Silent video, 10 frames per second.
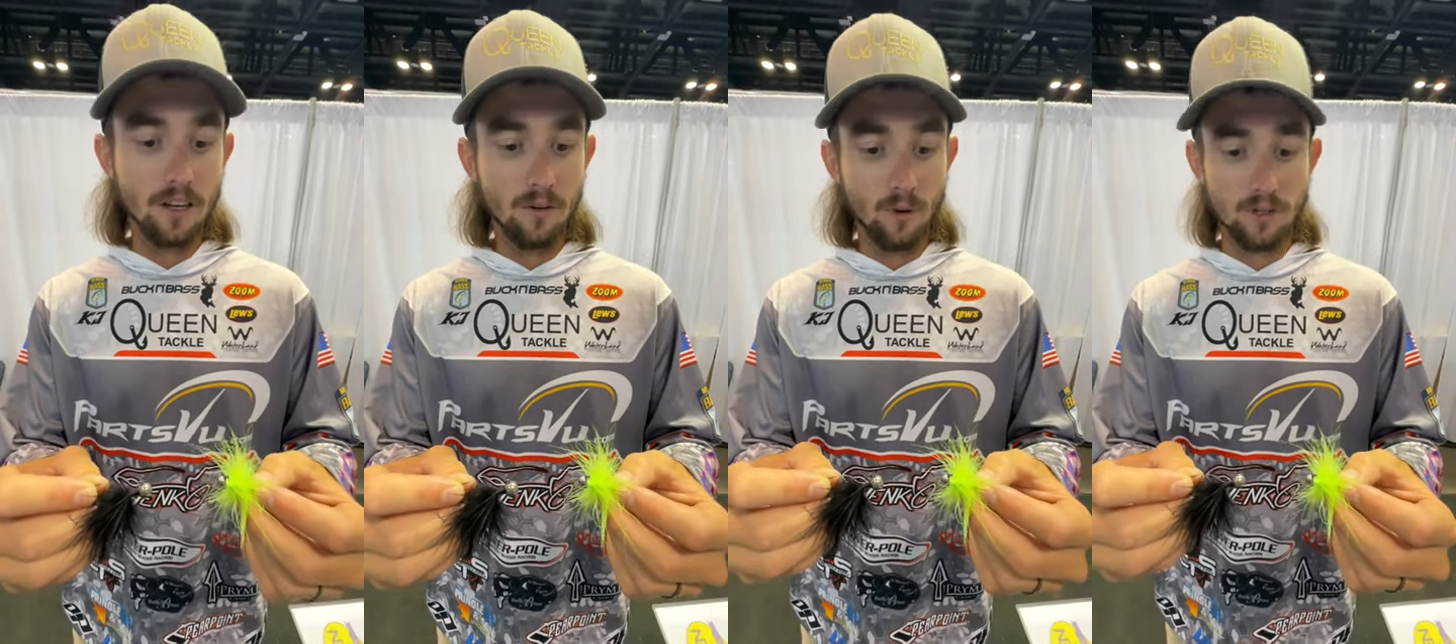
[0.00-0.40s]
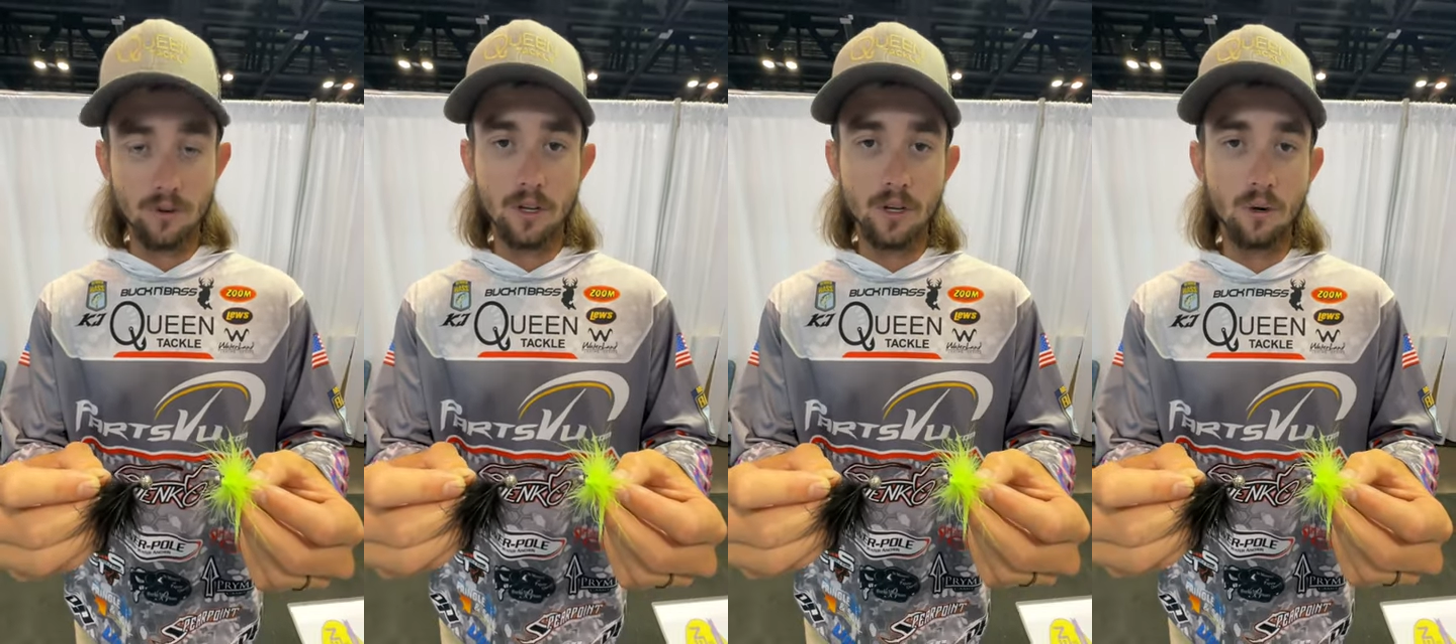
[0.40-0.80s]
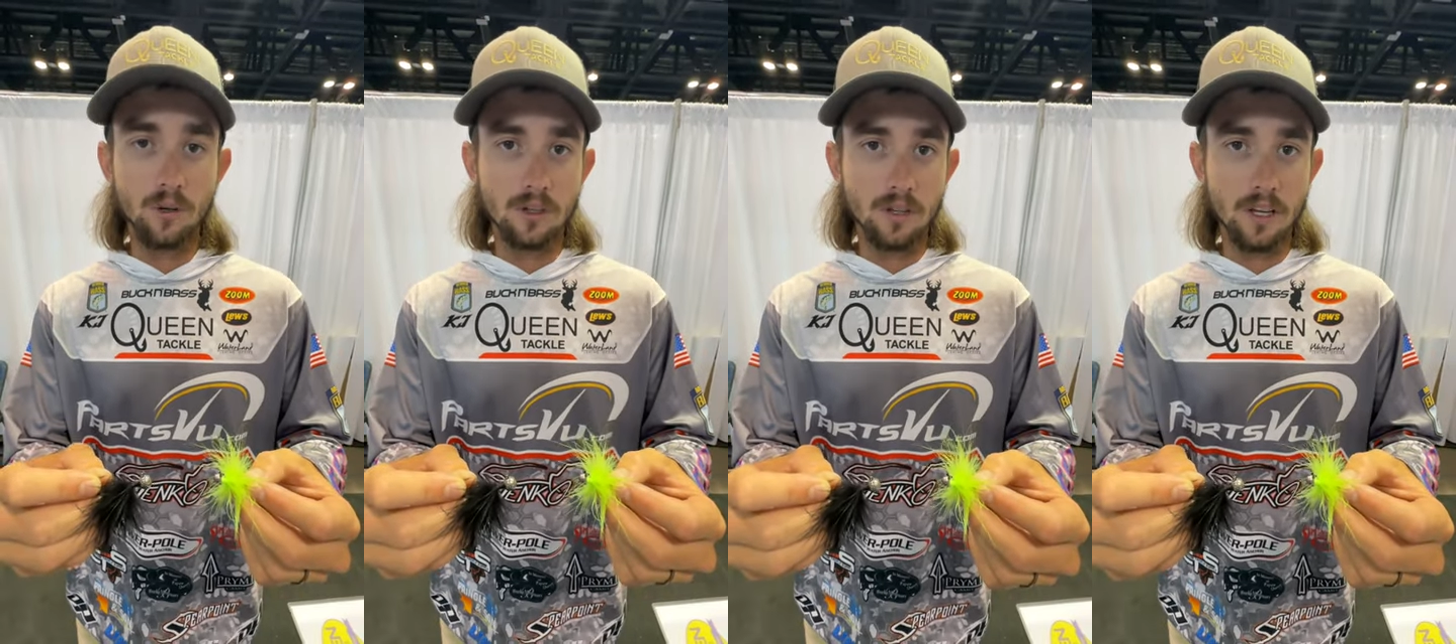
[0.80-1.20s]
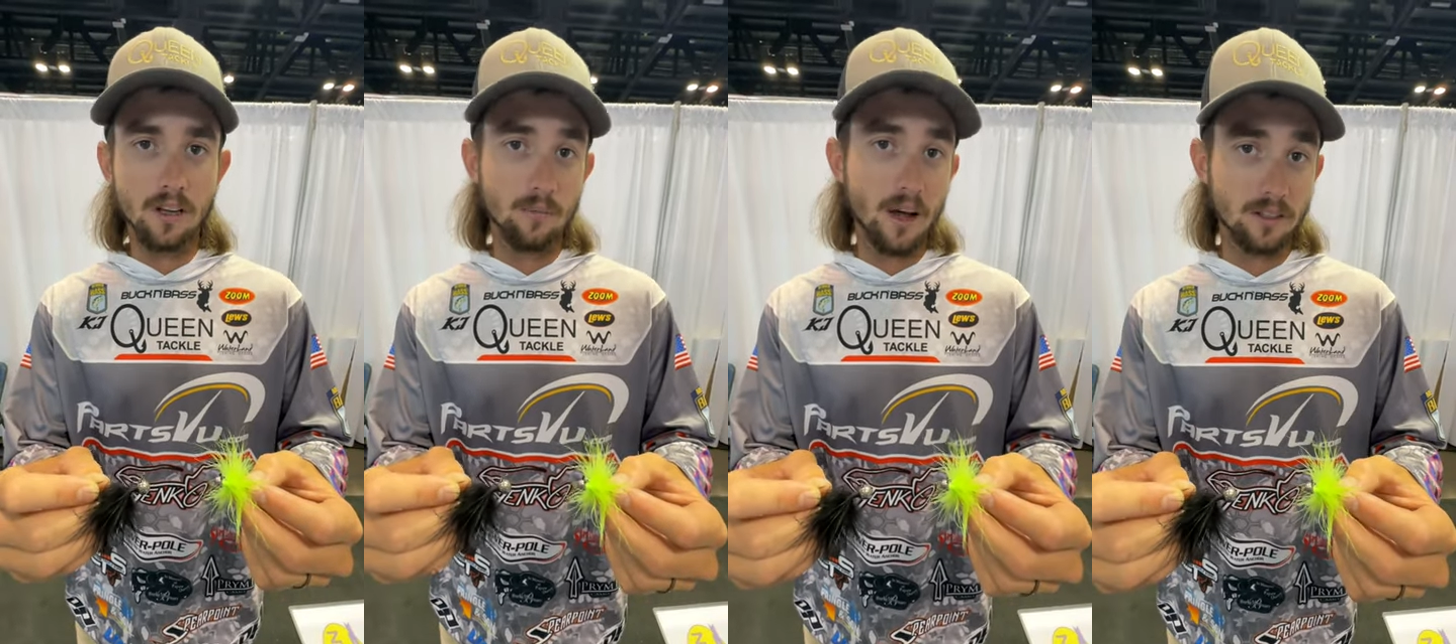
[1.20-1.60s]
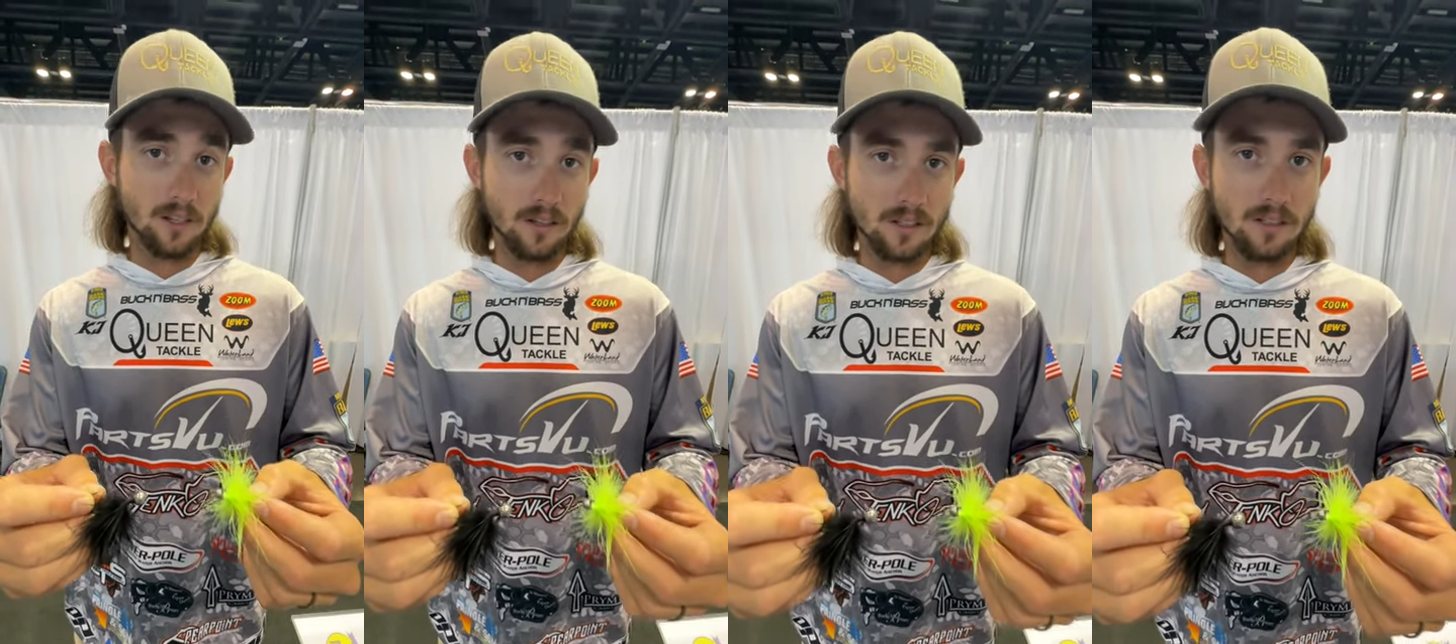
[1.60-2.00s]
What's really cool and unique about
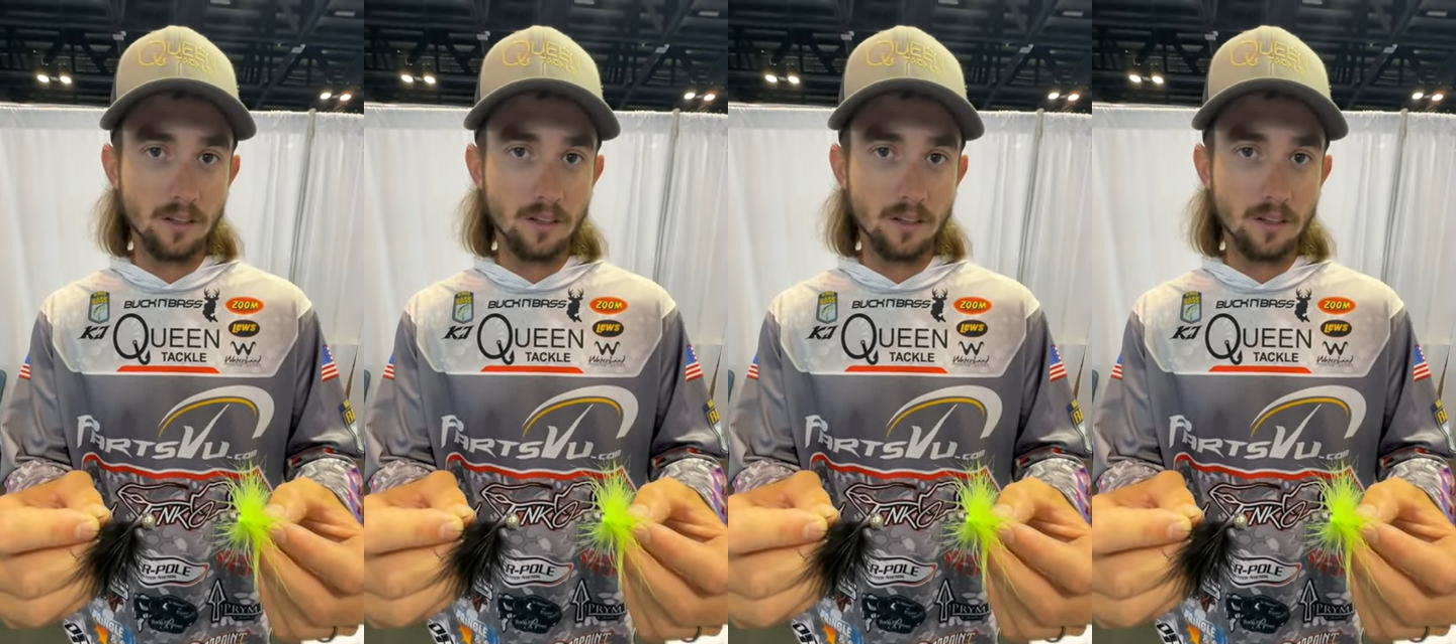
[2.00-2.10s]
tungsten,